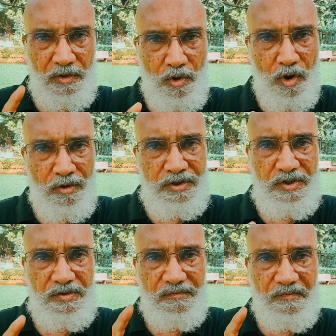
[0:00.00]

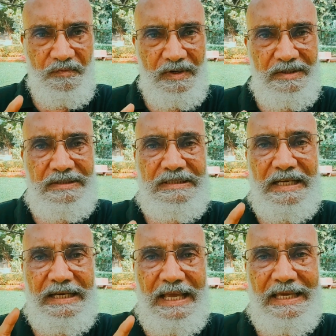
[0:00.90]
Thoughts, words
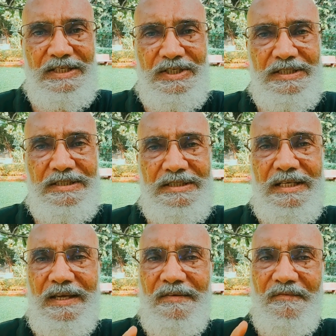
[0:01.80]
and actions
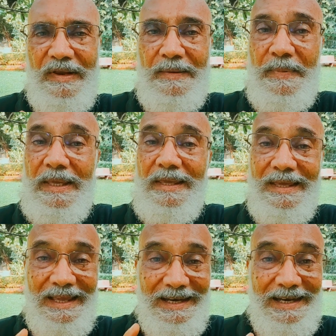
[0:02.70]
will be
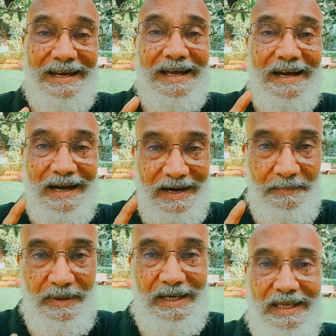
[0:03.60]
in
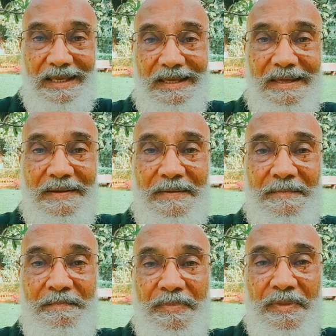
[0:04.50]
harmony.
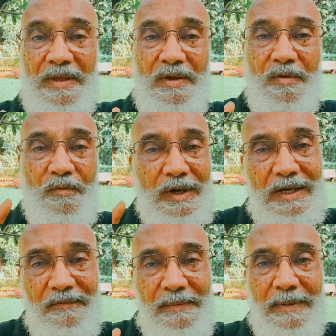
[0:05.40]

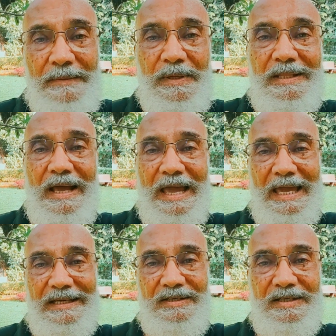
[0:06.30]
Whatever may be the
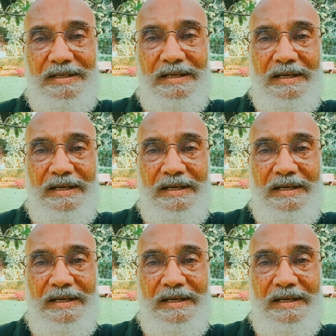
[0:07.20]
act,